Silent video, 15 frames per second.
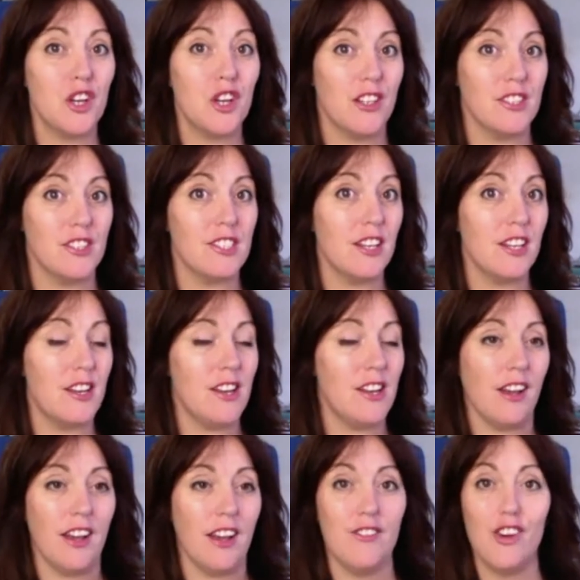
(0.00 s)
answer
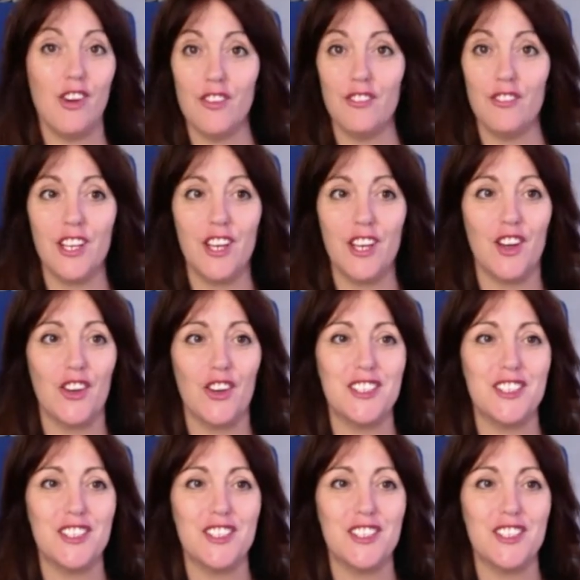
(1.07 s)
live on video.